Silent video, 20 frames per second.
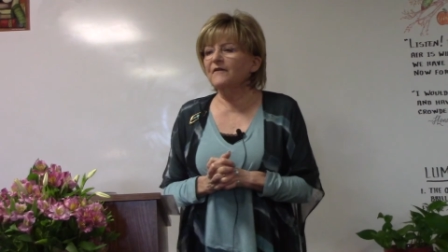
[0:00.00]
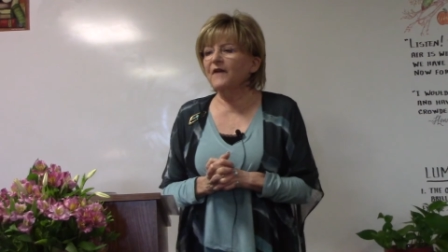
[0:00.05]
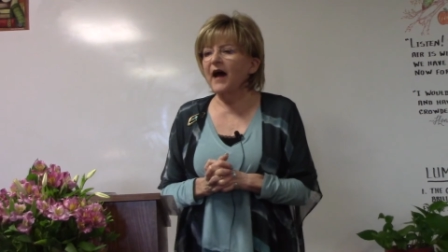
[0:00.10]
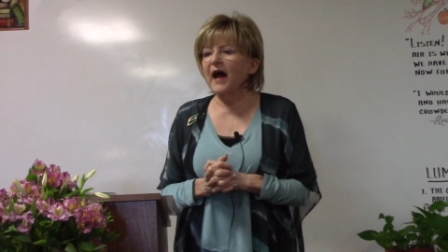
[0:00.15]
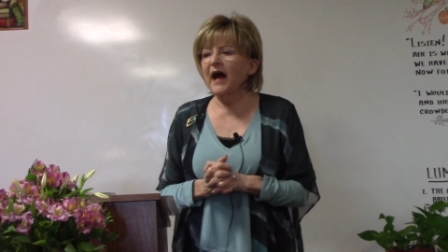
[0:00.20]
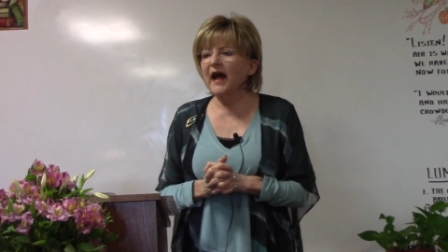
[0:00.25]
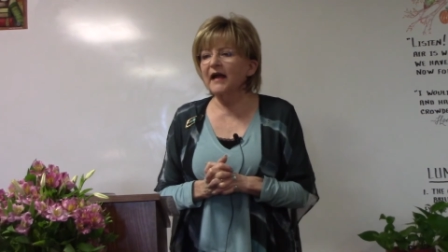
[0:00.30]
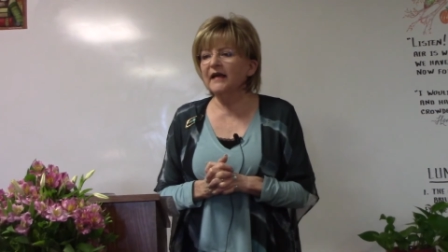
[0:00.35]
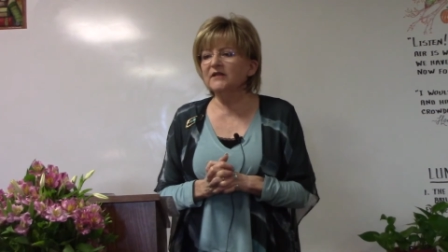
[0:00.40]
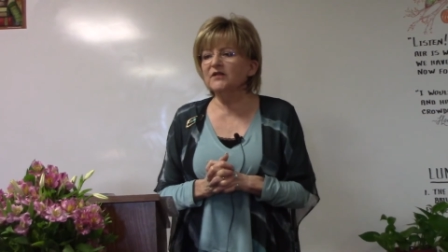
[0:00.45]

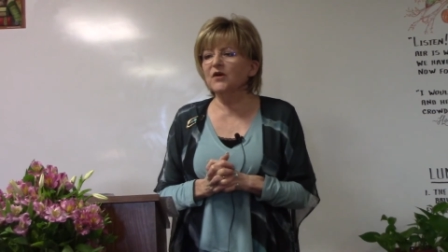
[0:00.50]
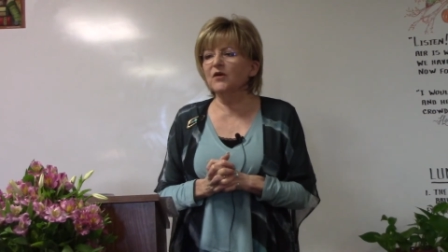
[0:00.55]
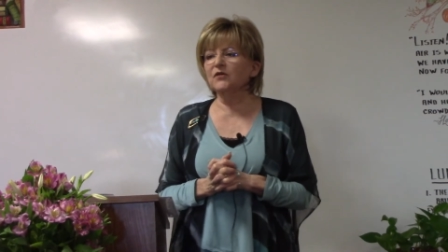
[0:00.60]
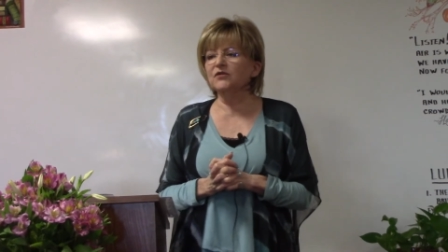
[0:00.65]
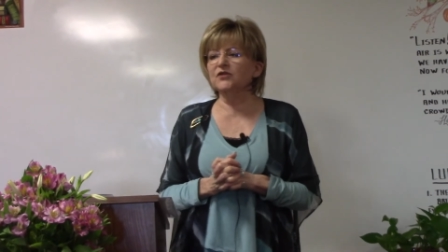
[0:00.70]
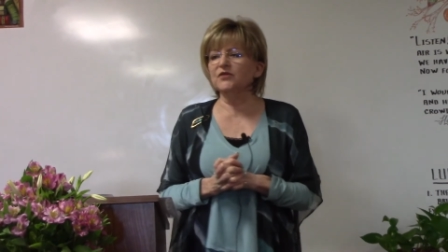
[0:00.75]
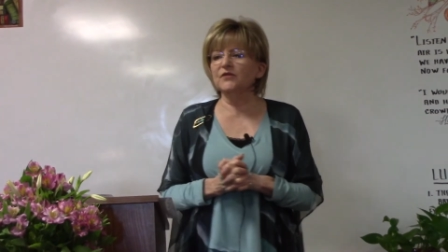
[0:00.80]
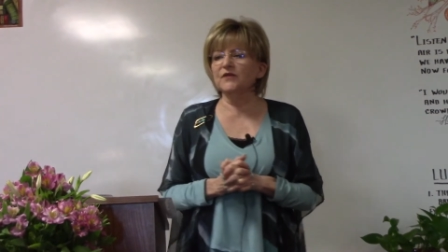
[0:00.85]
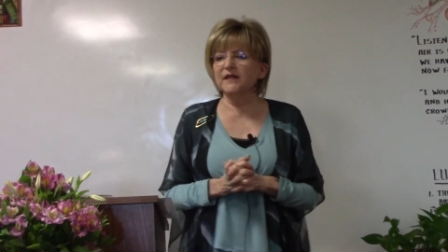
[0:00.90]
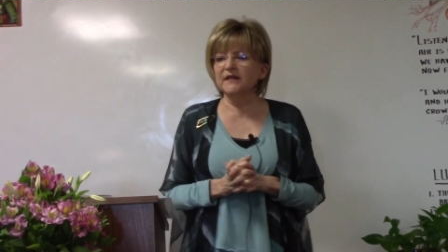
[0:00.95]
I
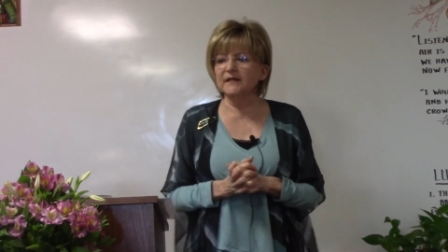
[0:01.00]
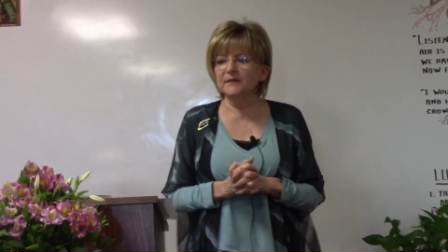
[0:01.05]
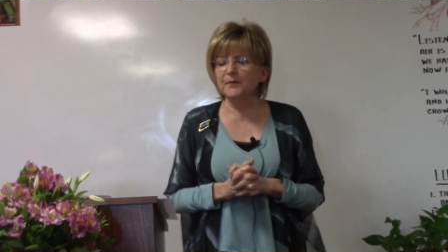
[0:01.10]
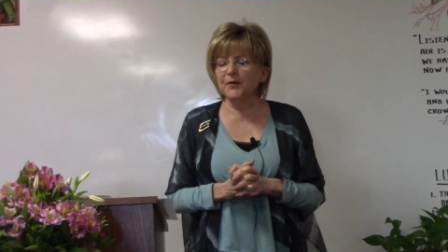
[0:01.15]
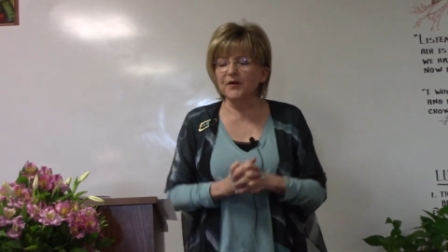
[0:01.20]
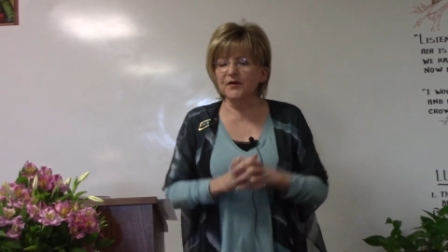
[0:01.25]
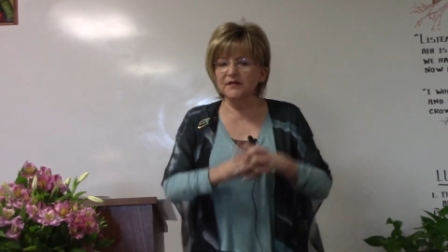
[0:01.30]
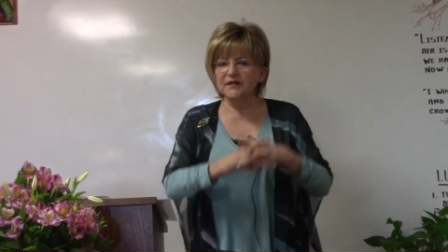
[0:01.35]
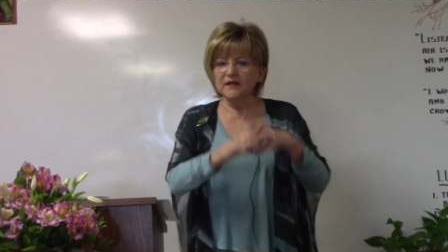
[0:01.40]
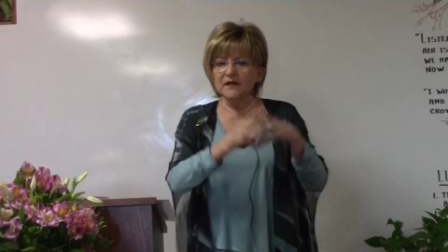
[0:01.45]
told you this
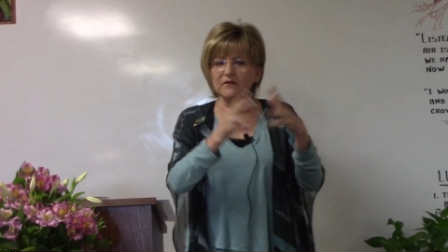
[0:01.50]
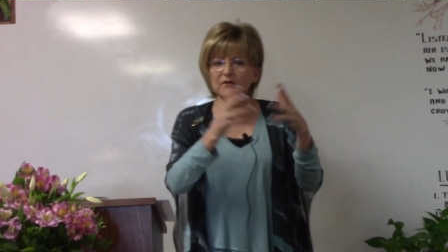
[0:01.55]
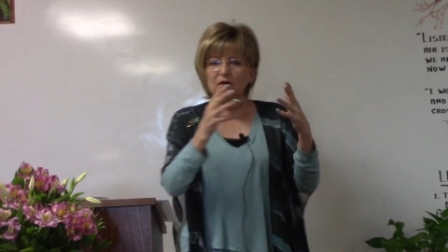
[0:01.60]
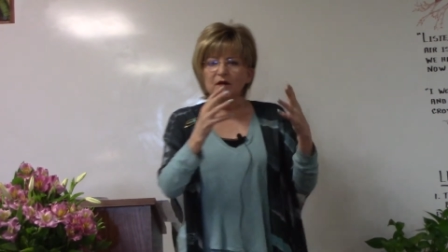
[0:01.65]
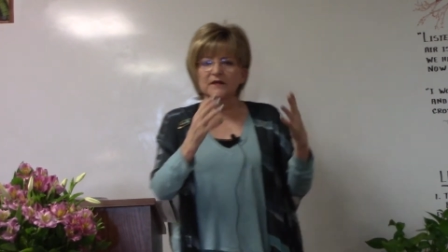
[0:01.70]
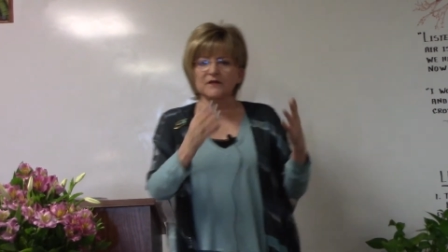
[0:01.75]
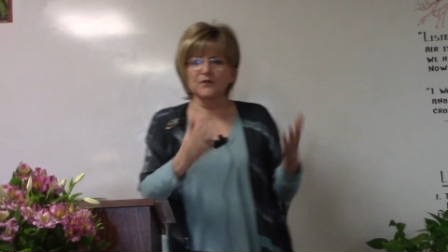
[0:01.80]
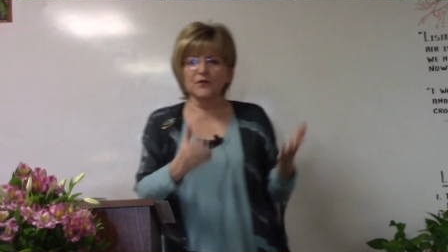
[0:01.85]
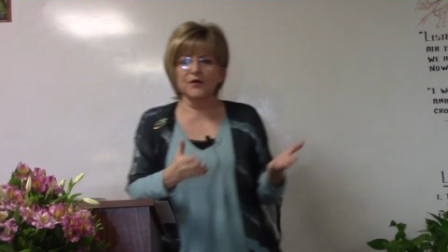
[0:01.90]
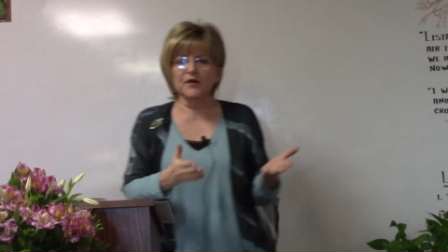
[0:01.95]
person
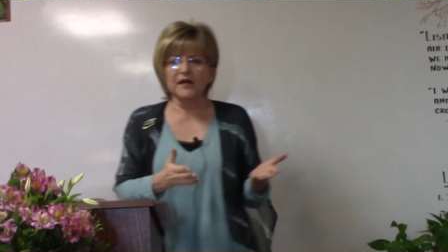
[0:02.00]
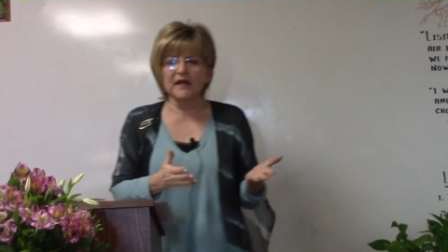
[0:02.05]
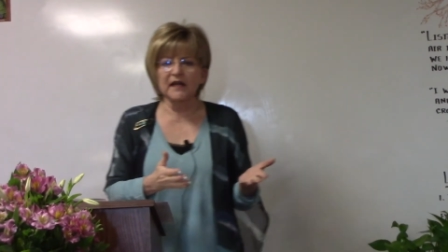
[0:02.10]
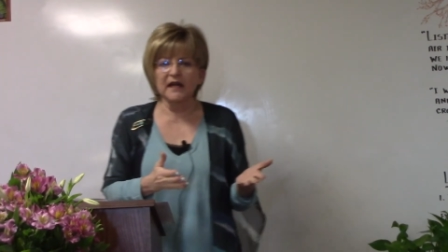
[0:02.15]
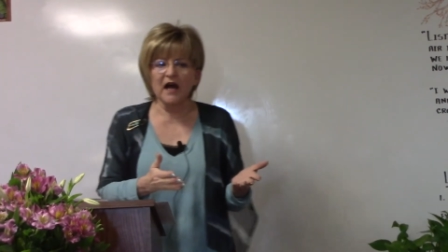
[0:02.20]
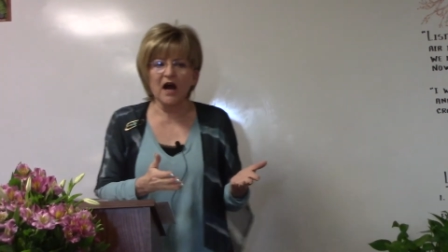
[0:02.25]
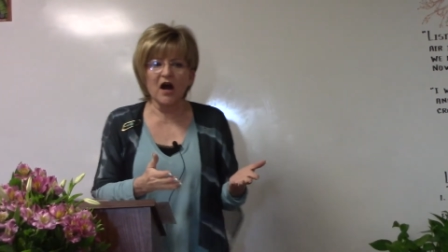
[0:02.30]
was working